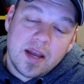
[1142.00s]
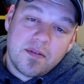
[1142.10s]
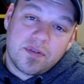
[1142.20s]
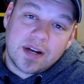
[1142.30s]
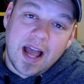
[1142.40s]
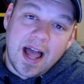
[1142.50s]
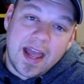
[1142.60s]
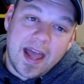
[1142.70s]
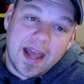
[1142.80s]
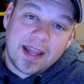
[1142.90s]
for
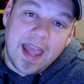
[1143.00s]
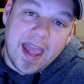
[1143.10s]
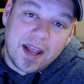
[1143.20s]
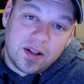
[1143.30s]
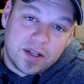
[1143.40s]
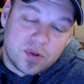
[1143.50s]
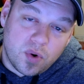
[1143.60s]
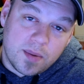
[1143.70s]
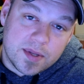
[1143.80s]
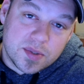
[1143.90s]
kayak angling
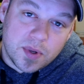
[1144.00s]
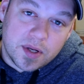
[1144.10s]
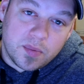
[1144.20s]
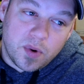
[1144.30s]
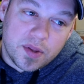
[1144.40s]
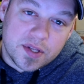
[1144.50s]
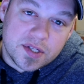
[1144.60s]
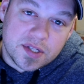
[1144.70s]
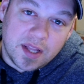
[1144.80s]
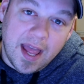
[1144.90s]
tournaments where, where this
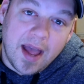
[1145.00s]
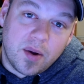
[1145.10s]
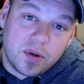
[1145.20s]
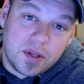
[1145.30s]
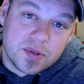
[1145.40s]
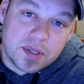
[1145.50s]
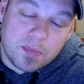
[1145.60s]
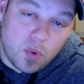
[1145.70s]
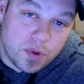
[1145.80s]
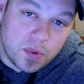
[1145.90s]
is allowed using
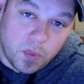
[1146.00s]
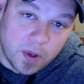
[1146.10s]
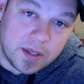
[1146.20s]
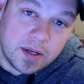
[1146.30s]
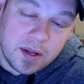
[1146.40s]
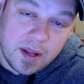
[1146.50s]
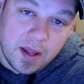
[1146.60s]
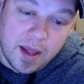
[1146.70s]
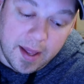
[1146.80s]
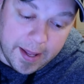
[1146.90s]
more than one
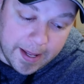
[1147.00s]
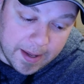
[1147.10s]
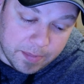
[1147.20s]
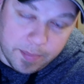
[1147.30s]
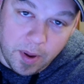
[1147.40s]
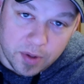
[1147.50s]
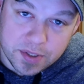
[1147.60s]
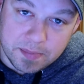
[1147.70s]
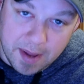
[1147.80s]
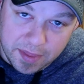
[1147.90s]
uh,
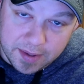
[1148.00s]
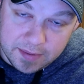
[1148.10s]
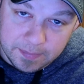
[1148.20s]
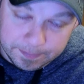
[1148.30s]
propulsion method.